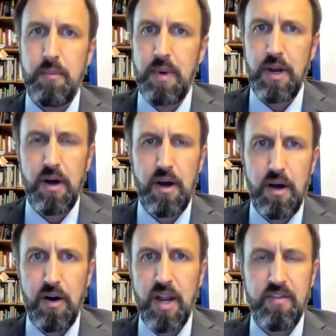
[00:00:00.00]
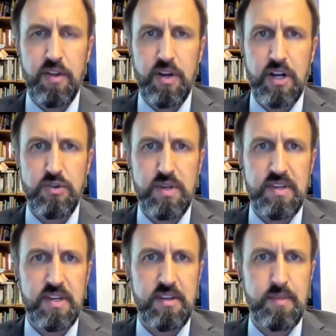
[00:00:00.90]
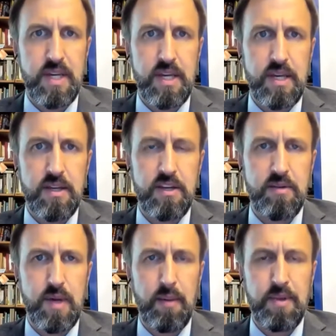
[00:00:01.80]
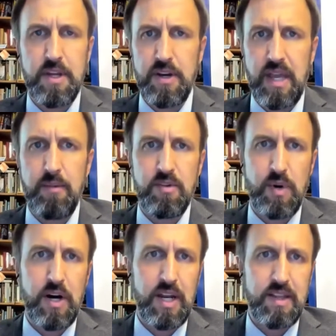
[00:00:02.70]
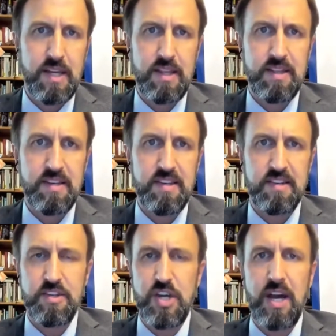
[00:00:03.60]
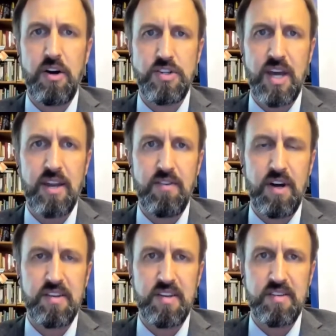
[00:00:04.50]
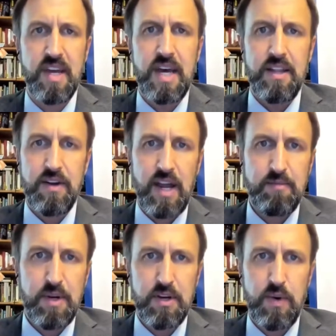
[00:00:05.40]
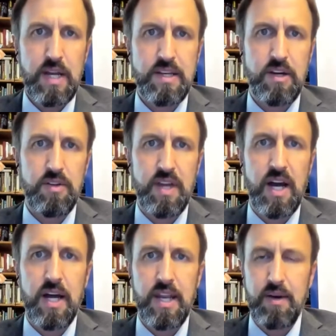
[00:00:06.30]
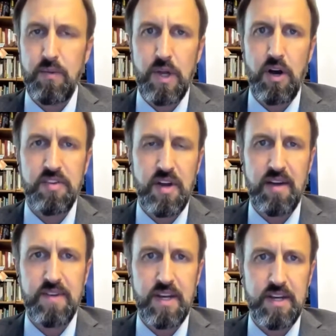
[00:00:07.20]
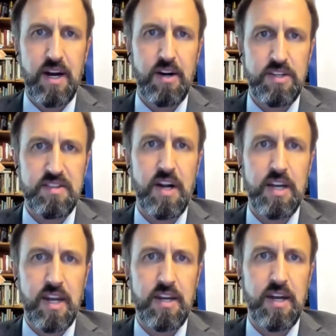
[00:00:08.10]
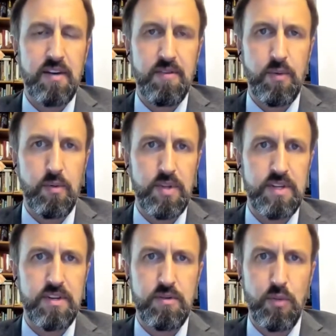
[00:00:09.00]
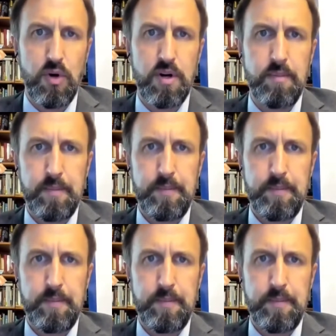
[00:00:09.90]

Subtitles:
But a lot of other countries need to be upping their game as well. And I think that this is the challenge ahead of us, is there has been a great deal done. We also have to acknowledge it's not yet enough, and we will need to do more.